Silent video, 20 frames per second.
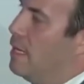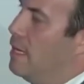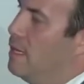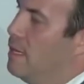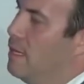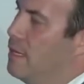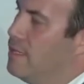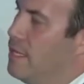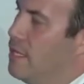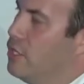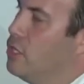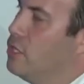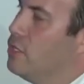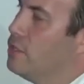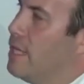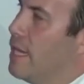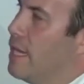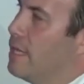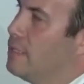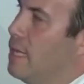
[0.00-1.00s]
additional
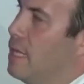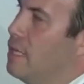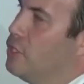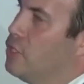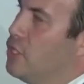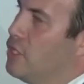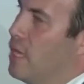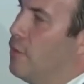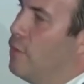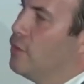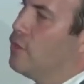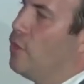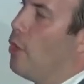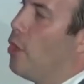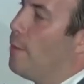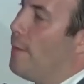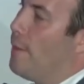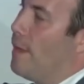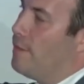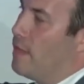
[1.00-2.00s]
technologies that we'll
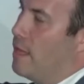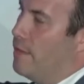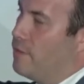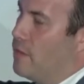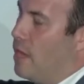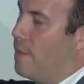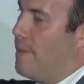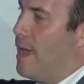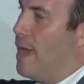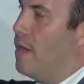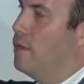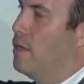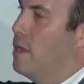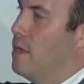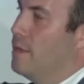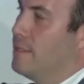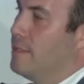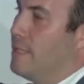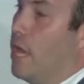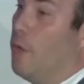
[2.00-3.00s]
talk about that have come
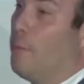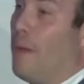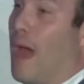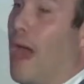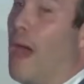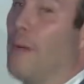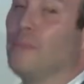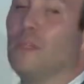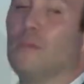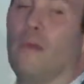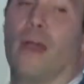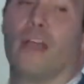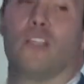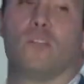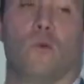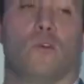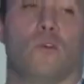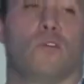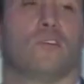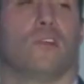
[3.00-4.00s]
out to help optimize
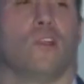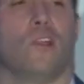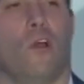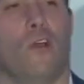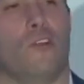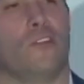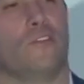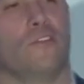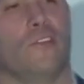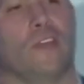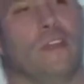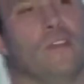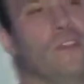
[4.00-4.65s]
most of the large fleets